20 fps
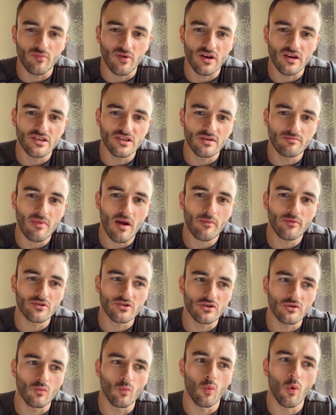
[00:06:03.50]
because you maybe
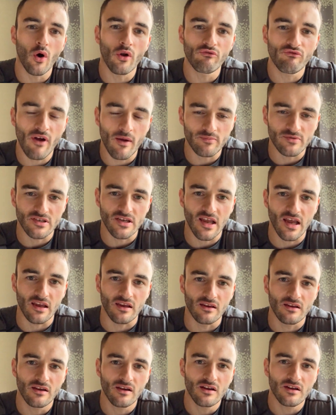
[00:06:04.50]
do 1 rep
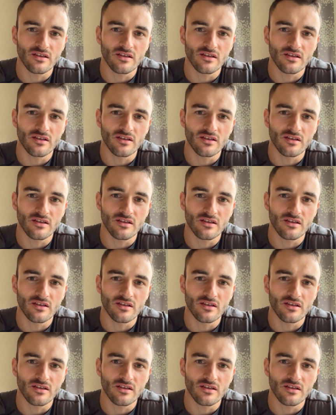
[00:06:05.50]
today.